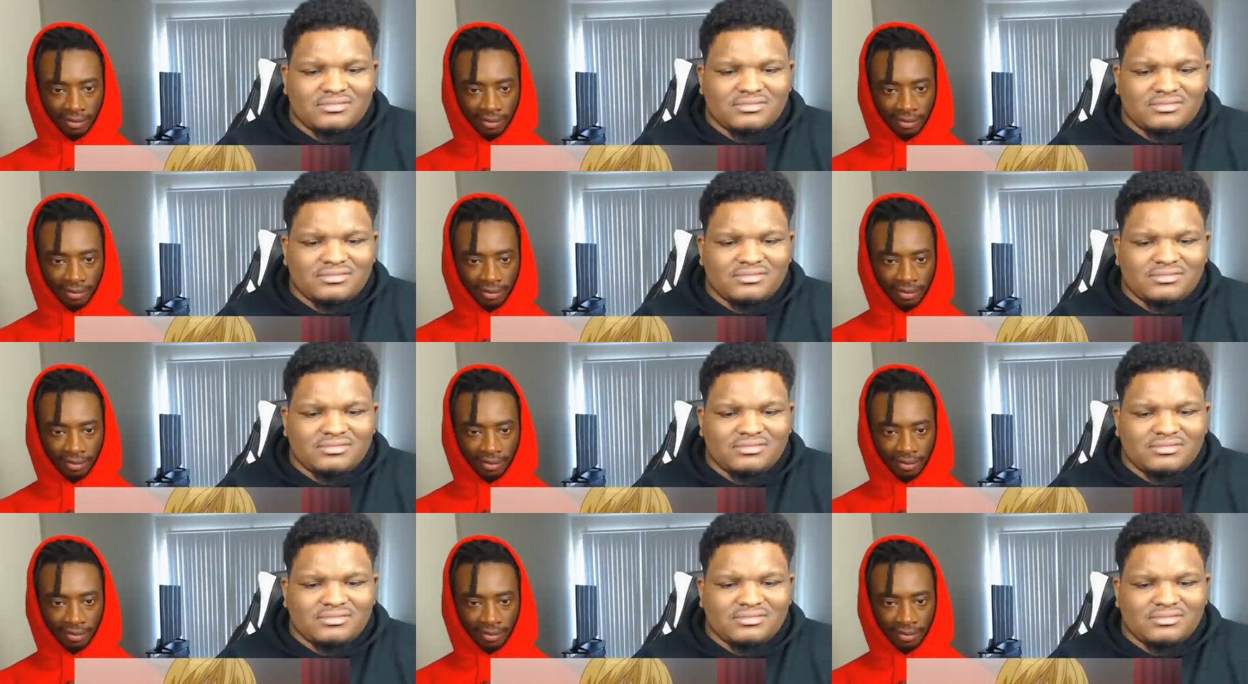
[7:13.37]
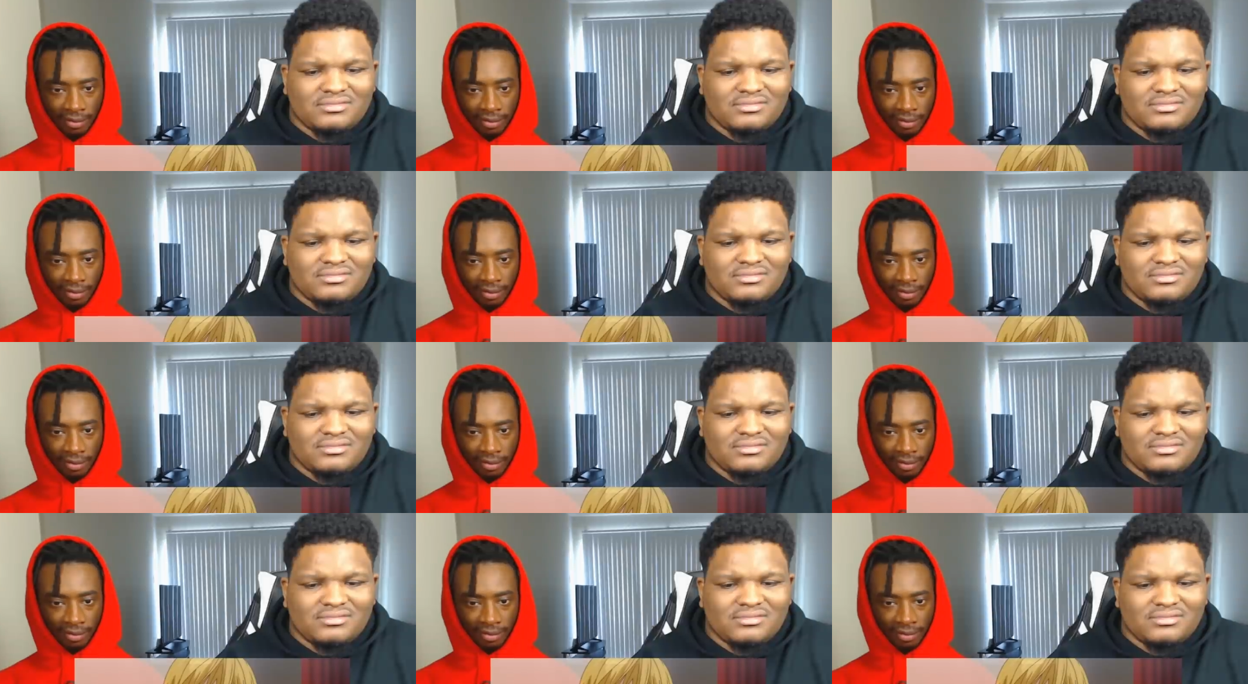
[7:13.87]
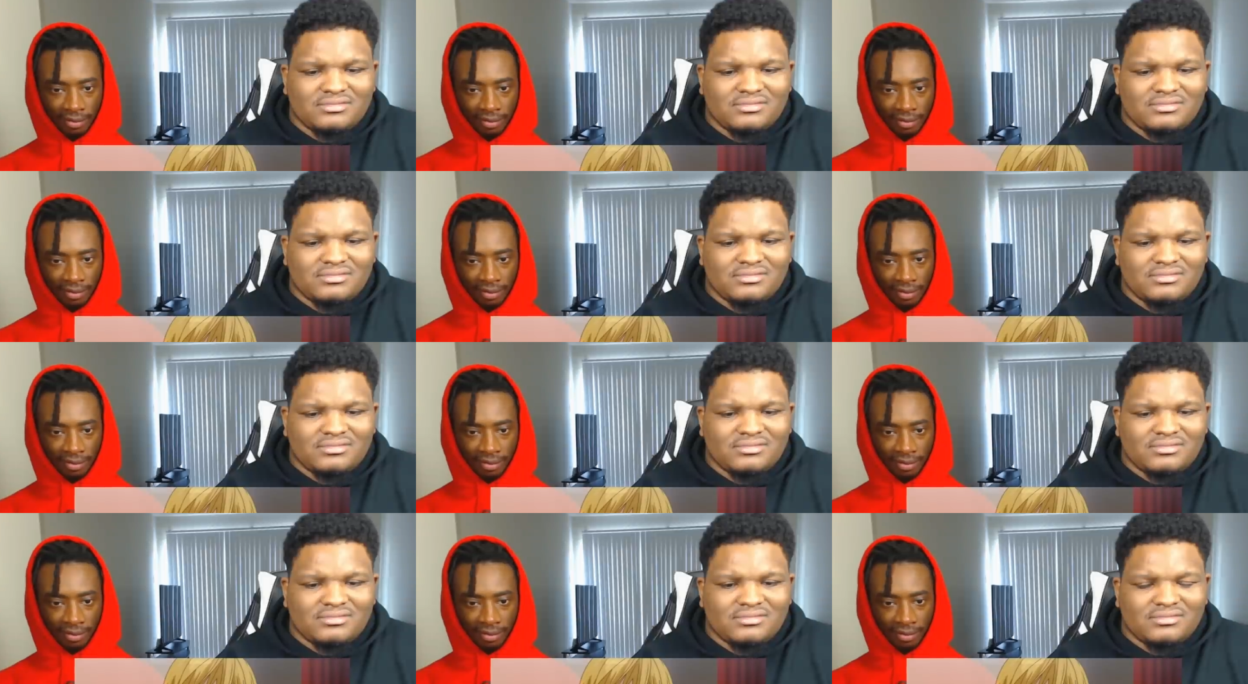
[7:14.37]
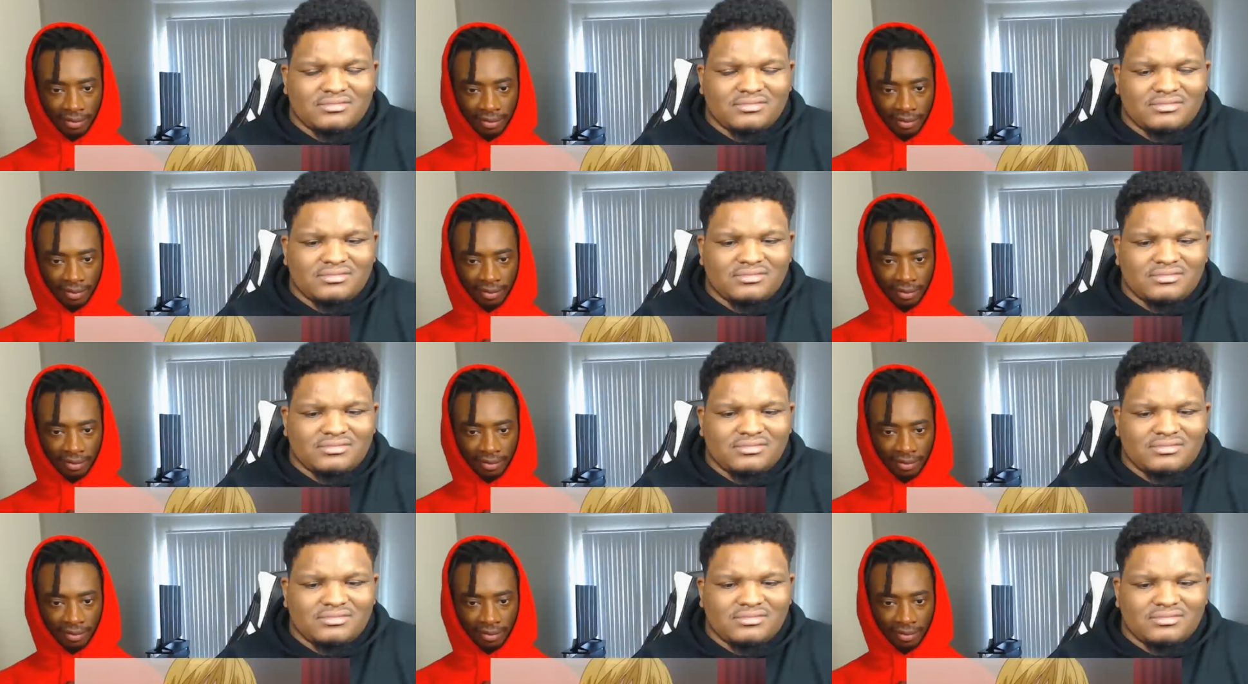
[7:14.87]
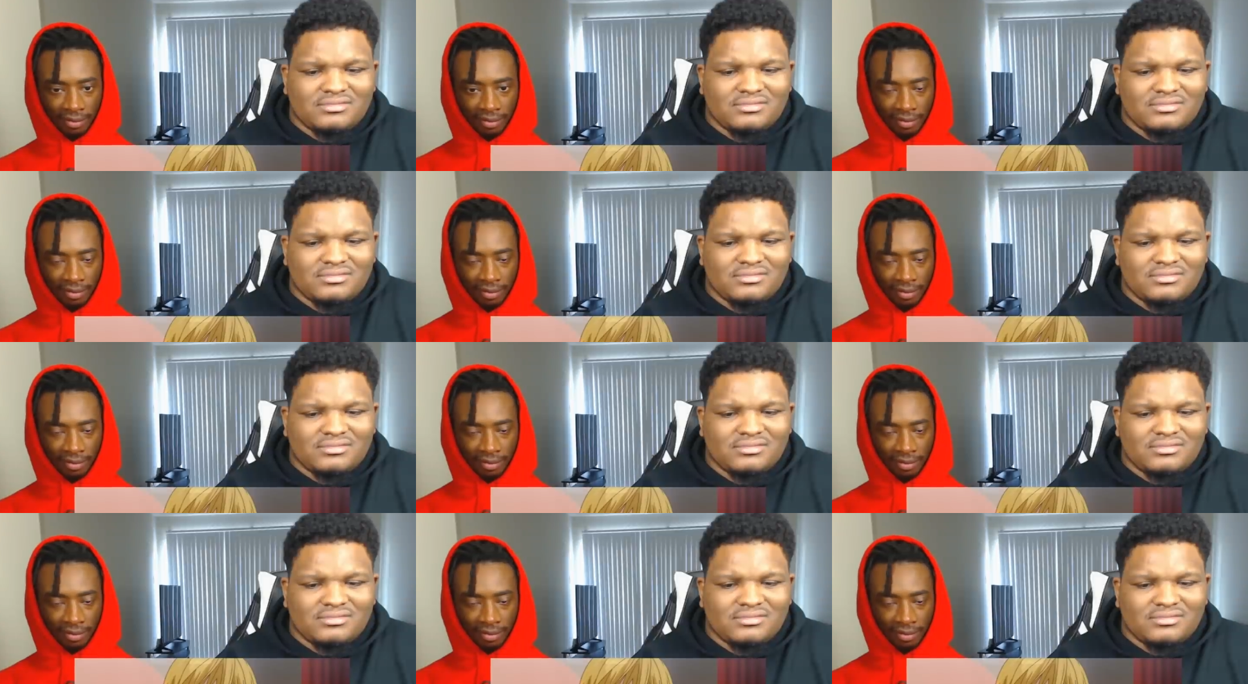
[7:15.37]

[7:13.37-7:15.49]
(no one is talking)